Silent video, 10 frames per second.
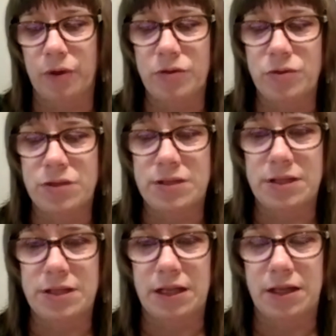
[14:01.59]
were
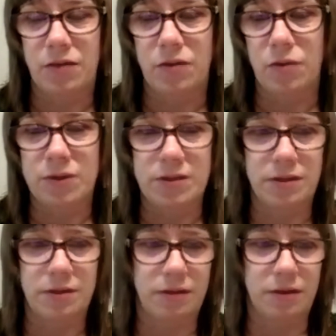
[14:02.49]
interested in, or there
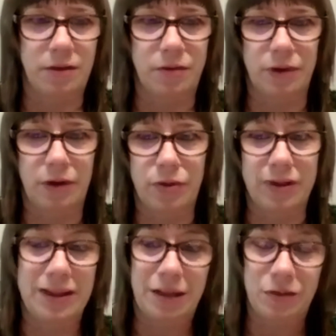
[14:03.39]
wasn't
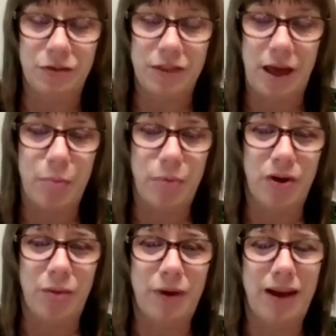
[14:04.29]
real need for that
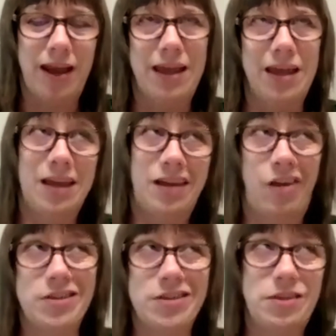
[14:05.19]
book.
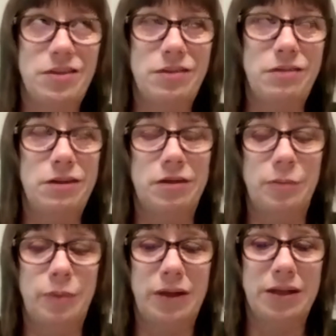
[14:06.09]
So
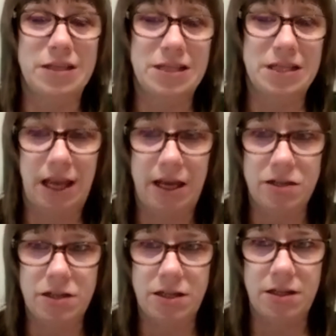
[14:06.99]
could be an
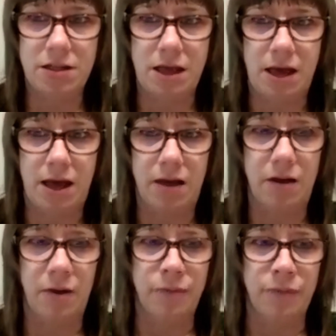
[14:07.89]
indication
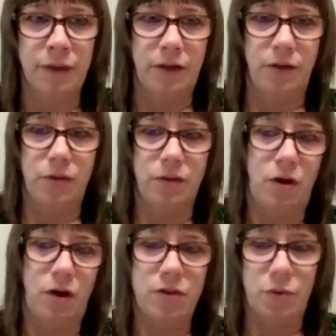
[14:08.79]
that
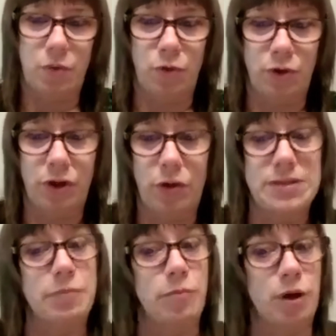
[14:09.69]
the author really
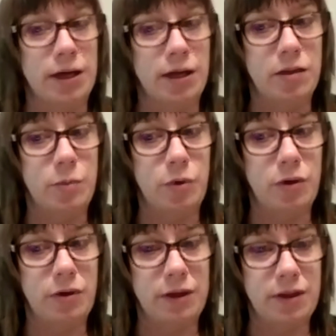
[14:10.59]
wasn't marketing the
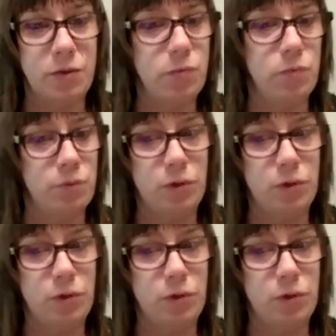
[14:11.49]
book like they